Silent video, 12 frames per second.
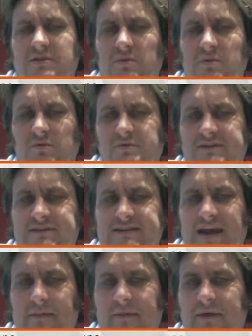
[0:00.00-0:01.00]
move to
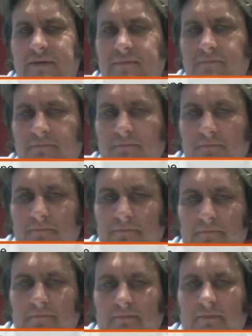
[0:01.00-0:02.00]
Snappy.
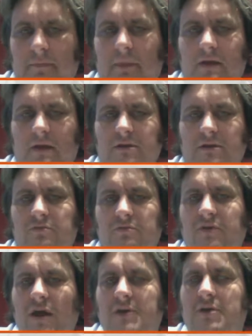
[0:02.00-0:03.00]
I don't think
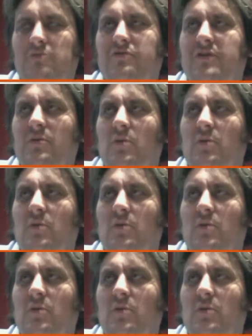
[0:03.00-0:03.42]
we're going